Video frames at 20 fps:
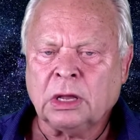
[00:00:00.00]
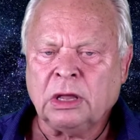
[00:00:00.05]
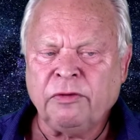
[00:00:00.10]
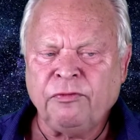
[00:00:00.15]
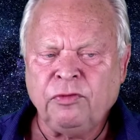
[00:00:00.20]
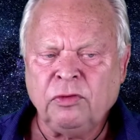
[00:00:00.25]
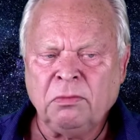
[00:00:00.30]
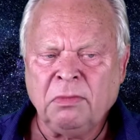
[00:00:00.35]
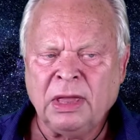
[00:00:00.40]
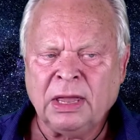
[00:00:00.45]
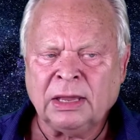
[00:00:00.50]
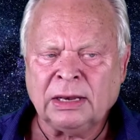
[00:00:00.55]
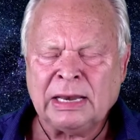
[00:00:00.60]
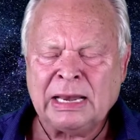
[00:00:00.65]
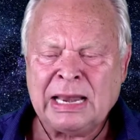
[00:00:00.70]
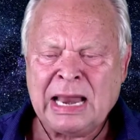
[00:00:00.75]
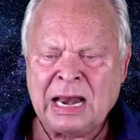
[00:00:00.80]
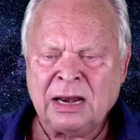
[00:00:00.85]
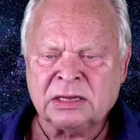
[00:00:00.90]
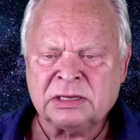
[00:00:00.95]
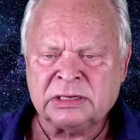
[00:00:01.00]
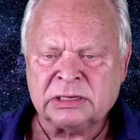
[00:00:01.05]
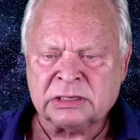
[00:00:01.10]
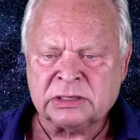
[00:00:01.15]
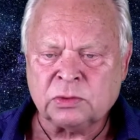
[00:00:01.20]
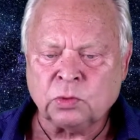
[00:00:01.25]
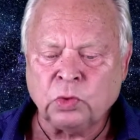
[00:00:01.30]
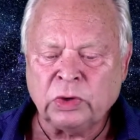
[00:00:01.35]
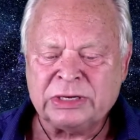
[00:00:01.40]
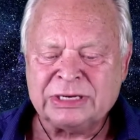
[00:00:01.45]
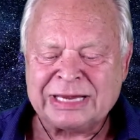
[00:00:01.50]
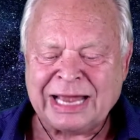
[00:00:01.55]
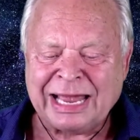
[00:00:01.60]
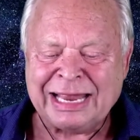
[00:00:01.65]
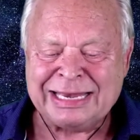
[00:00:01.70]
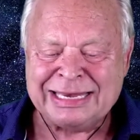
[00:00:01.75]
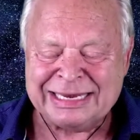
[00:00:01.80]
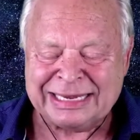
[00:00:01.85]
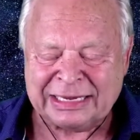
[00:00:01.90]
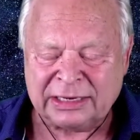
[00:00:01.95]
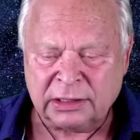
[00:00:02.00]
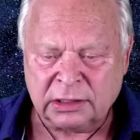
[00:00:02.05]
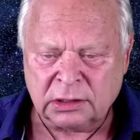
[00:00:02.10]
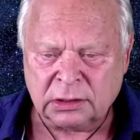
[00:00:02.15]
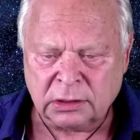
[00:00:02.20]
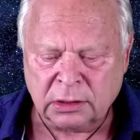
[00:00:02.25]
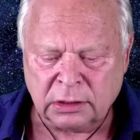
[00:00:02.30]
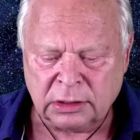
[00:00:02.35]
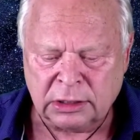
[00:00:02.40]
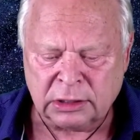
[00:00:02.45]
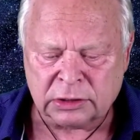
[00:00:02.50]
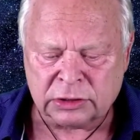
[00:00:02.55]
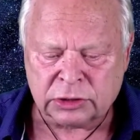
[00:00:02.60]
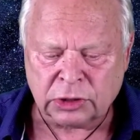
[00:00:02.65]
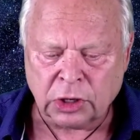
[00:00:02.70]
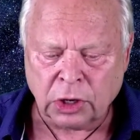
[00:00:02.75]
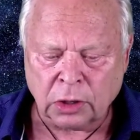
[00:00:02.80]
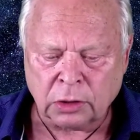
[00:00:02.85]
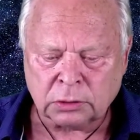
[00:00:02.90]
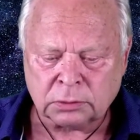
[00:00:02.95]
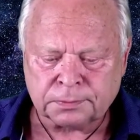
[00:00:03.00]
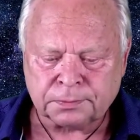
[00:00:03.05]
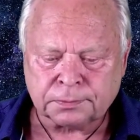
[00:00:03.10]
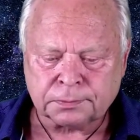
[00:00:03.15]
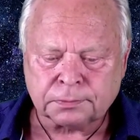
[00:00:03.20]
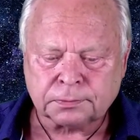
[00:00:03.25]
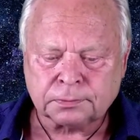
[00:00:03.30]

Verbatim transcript: If you make an analysis, which I did years ago,